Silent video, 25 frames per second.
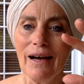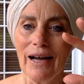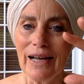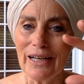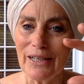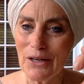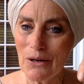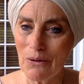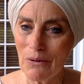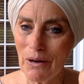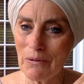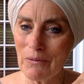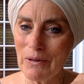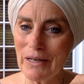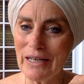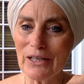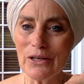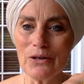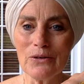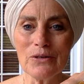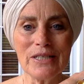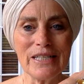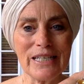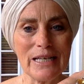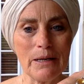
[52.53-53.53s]
I know I want to
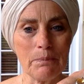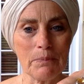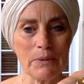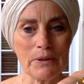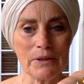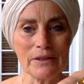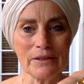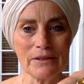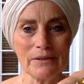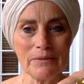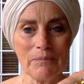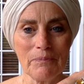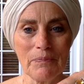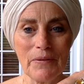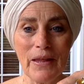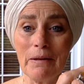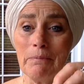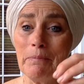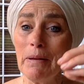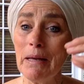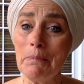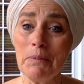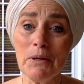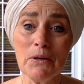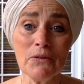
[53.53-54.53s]
go deeper.
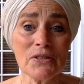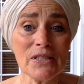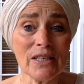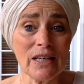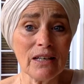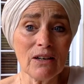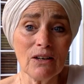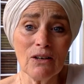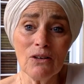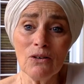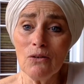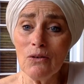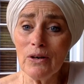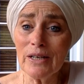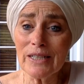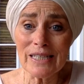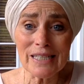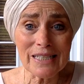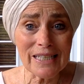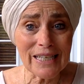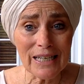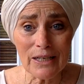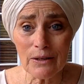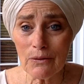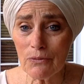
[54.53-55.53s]
And maybe you said, oh, I
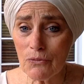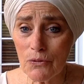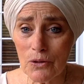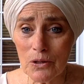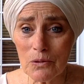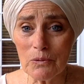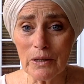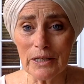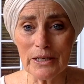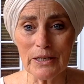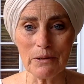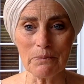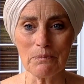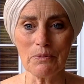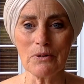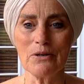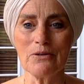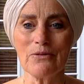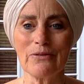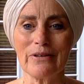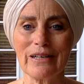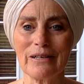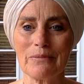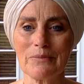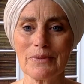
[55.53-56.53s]
just can't afford one of your
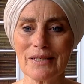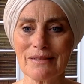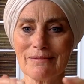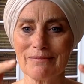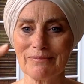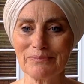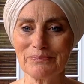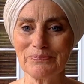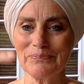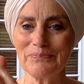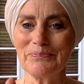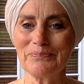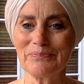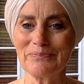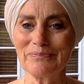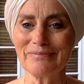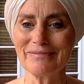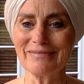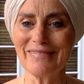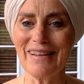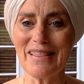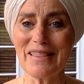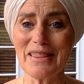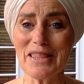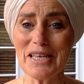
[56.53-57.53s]
programs.
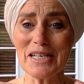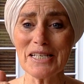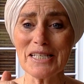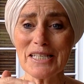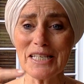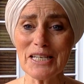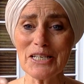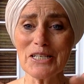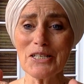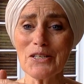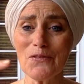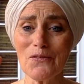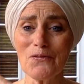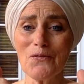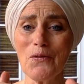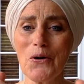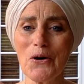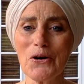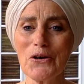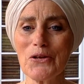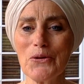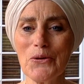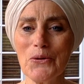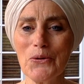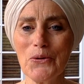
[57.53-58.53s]
This is
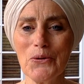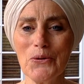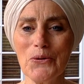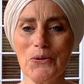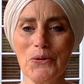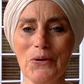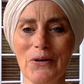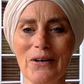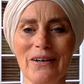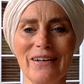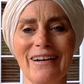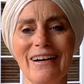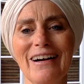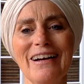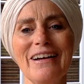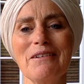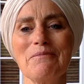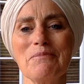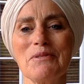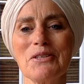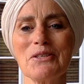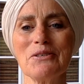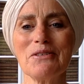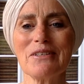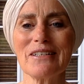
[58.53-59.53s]
for you. I
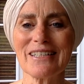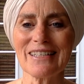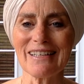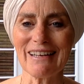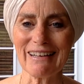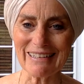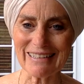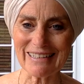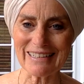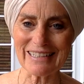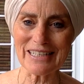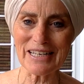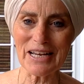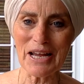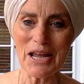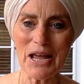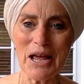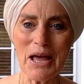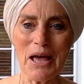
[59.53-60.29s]
am so excited.